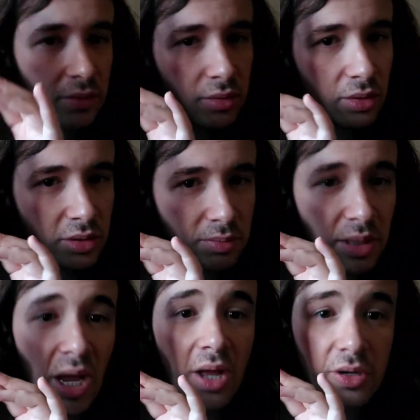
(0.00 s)
looks to
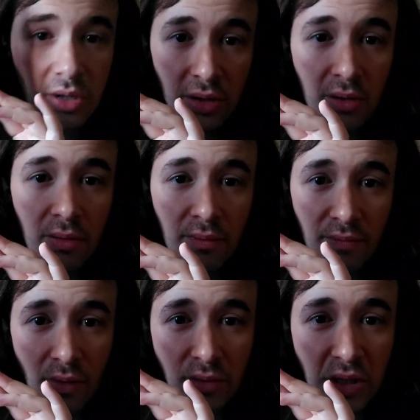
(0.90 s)
be another
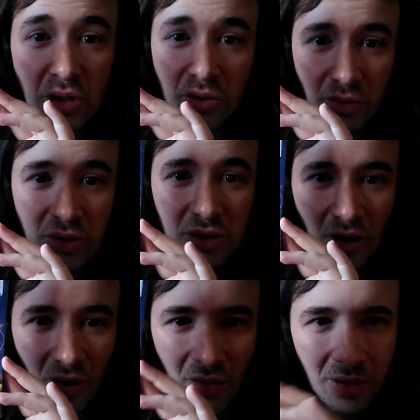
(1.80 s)
thoroughly good
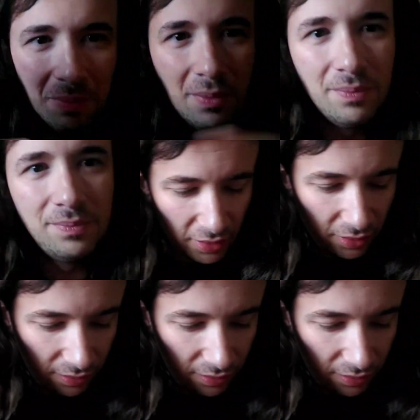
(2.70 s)
time. Final